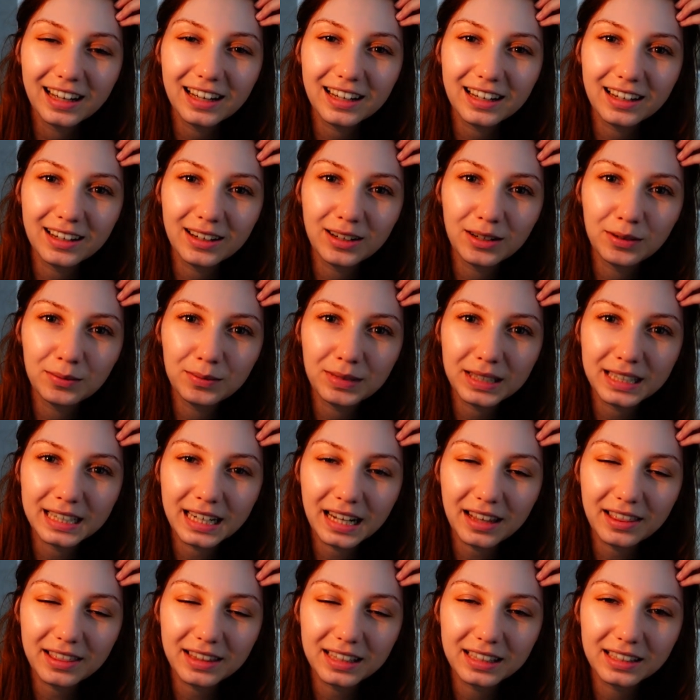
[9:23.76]
And
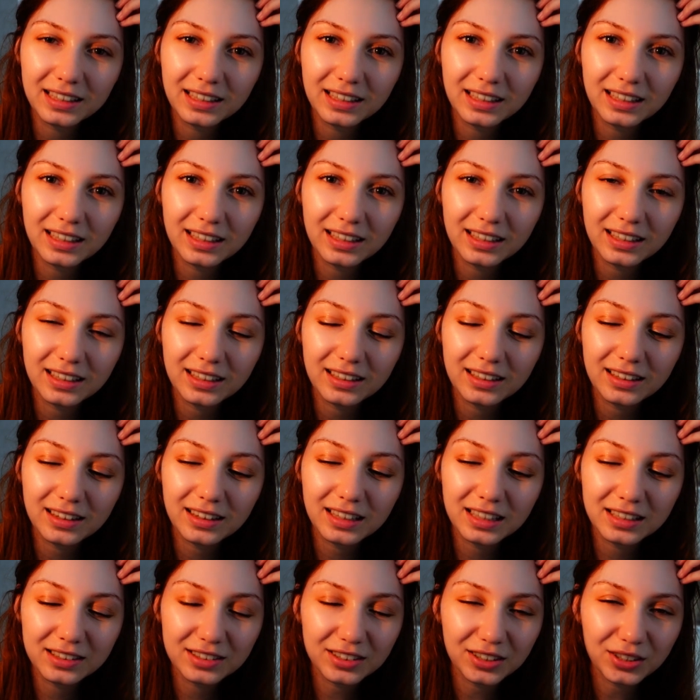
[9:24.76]
I think
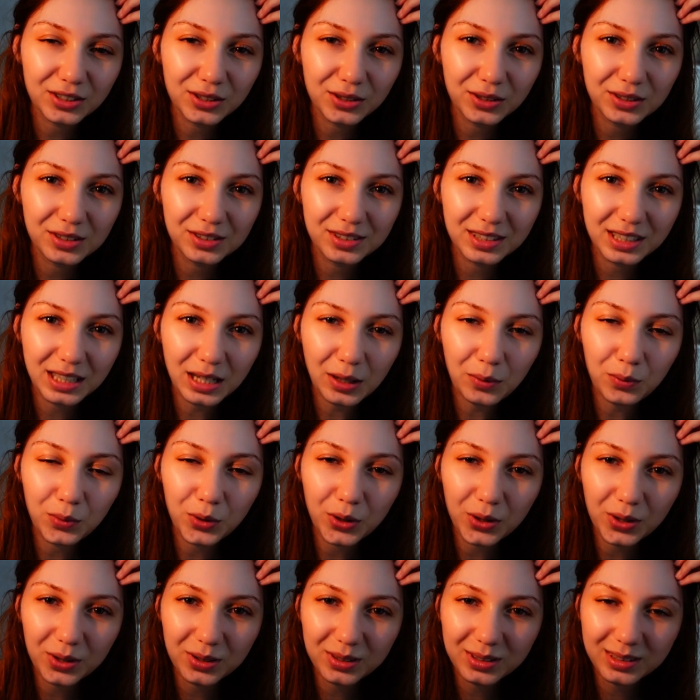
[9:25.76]
things are going to get
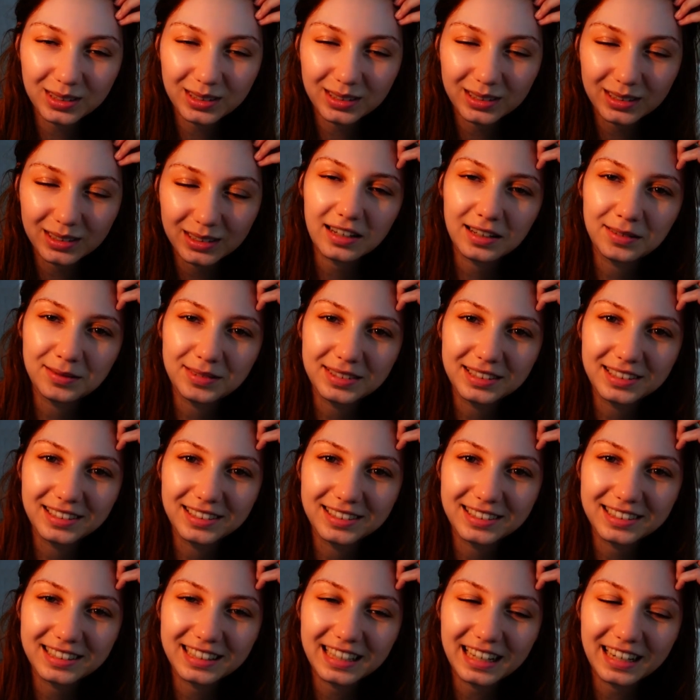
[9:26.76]
worse. I'm
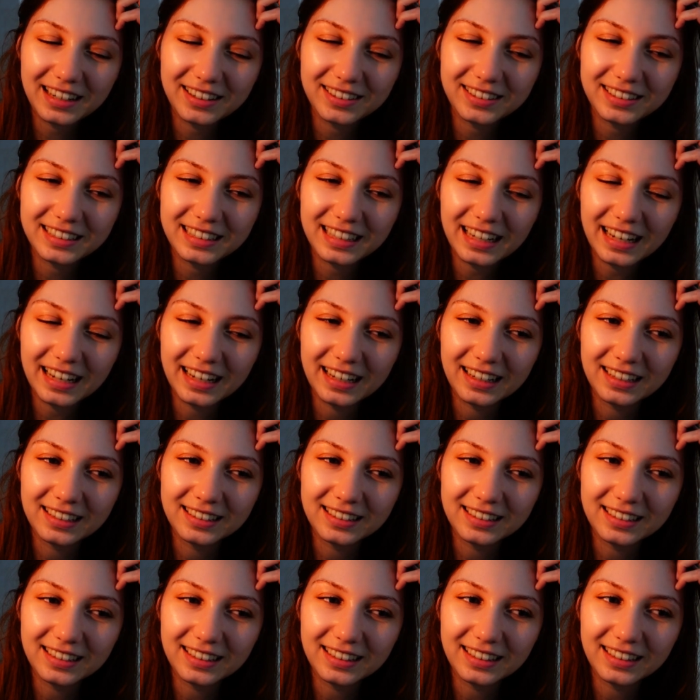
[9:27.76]
still scared,
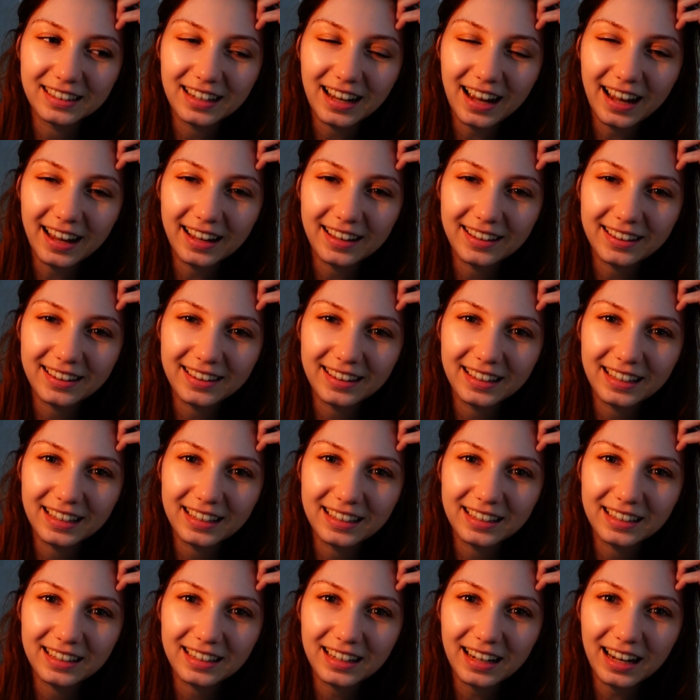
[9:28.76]
and I
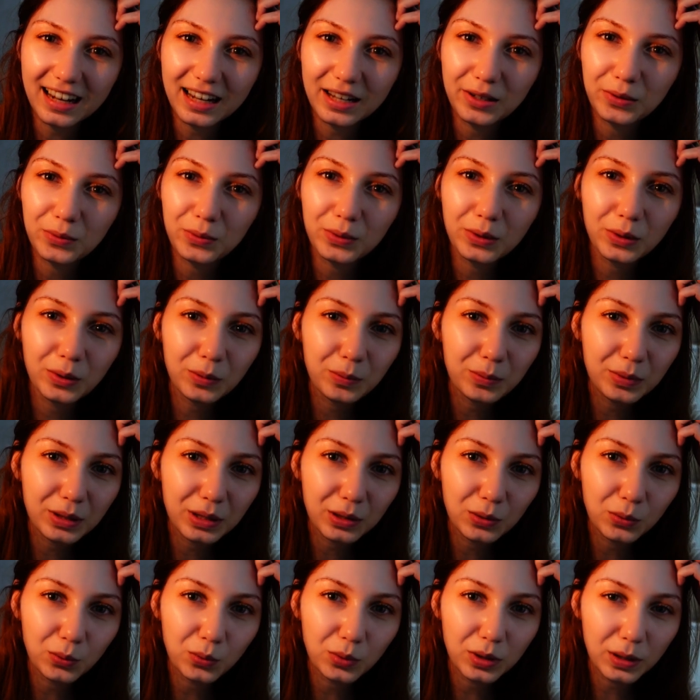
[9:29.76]
think I will
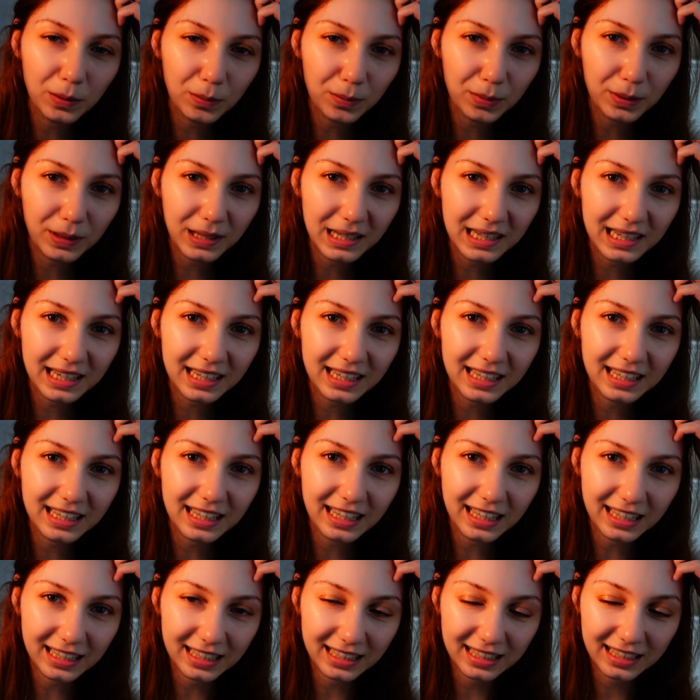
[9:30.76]
be weeping
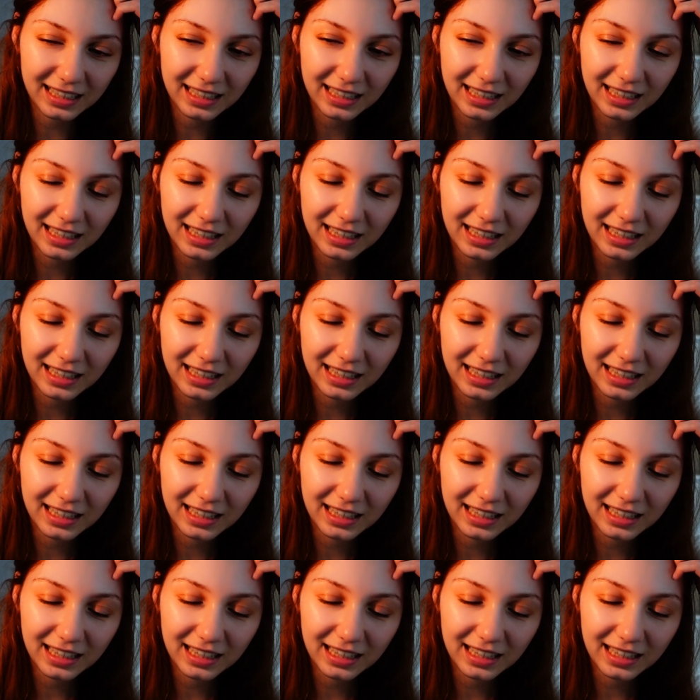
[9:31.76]
again